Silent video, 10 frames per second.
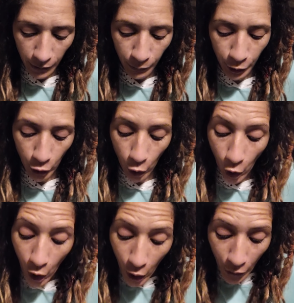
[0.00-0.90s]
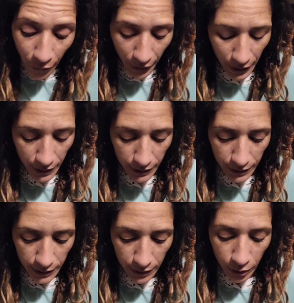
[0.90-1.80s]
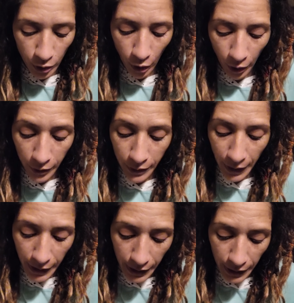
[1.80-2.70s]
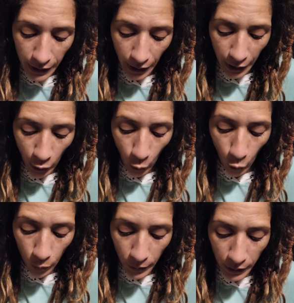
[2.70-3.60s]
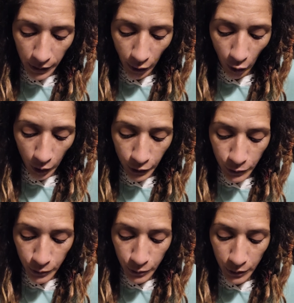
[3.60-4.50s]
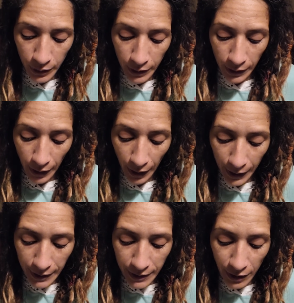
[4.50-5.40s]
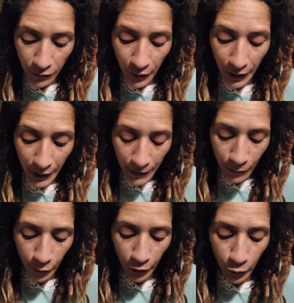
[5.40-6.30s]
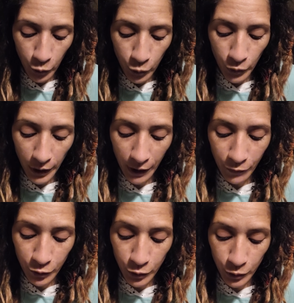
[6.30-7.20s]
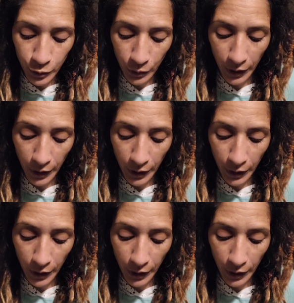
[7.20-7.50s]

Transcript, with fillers: but all things are naked and open unto eyes of him with whom we have to do.